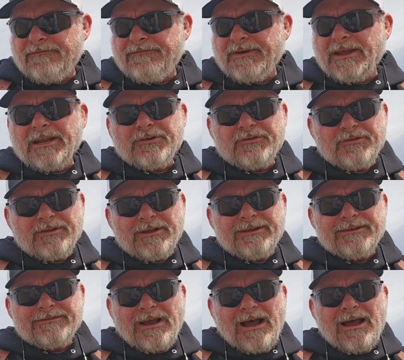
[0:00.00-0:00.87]
finished the
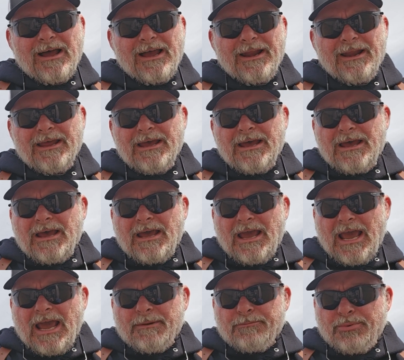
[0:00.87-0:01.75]
design
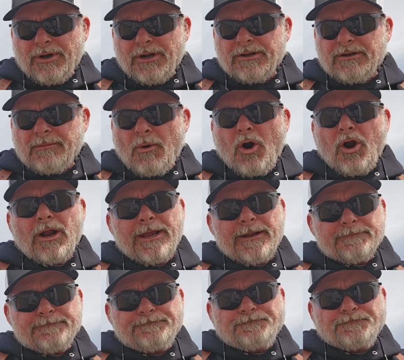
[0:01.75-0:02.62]
and put it to
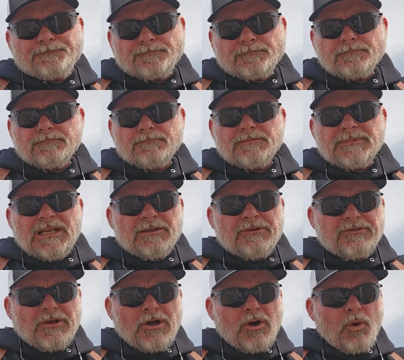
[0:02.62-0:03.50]
market.
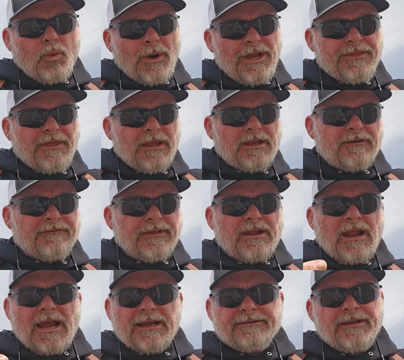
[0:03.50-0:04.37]
So we think of
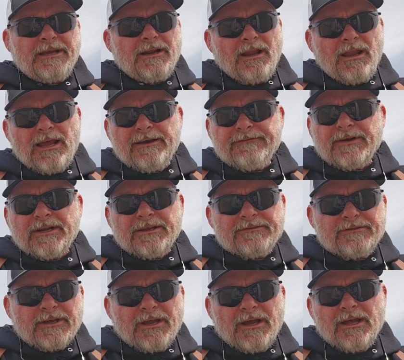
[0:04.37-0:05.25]
the 1911
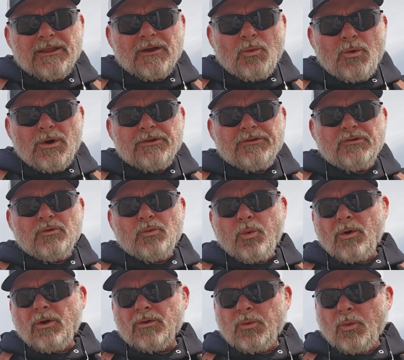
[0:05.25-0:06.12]
as the gun that won 2
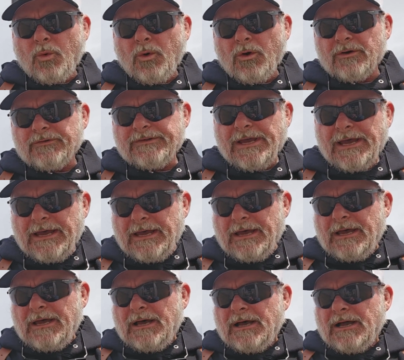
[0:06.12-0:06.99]
world wars,
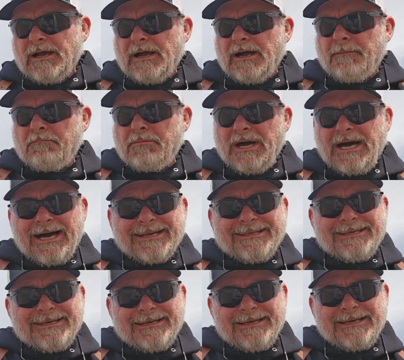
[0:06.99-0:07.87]

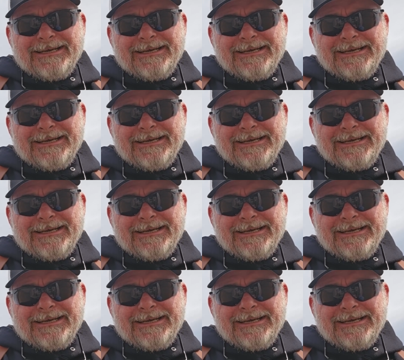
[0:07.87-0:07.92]
but